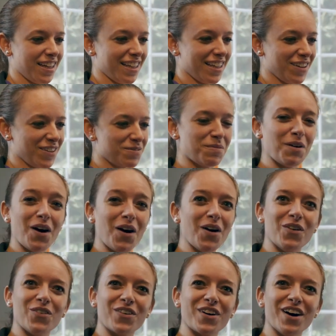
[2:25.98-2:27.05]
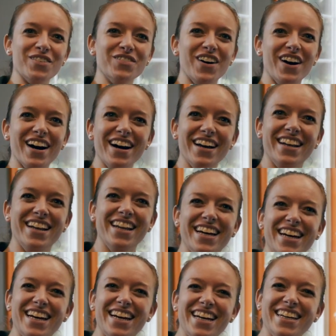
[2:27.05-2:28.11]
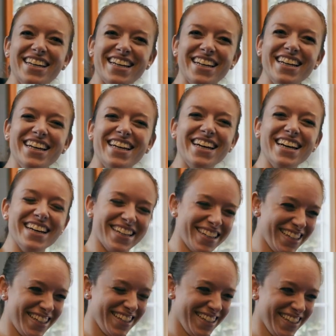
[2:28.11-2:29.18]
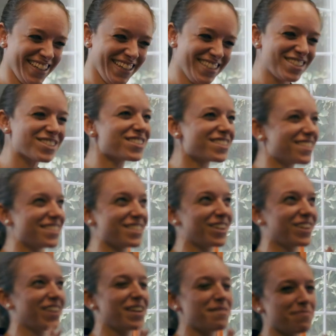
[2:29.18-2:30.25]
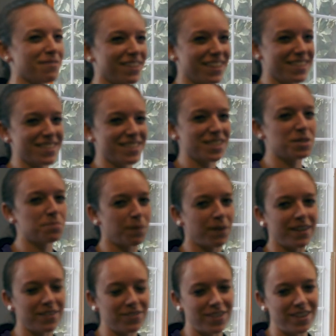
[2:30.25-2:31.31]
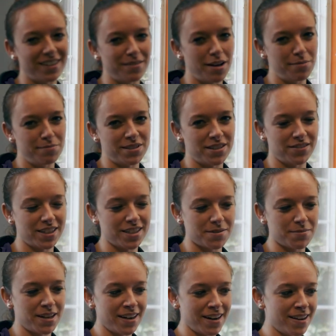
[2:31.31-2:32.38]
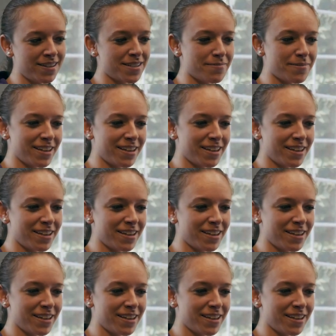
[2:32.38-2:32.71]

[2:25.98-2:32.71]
Oh, come on. Jersey's a great place, despite what MTV has made it out to.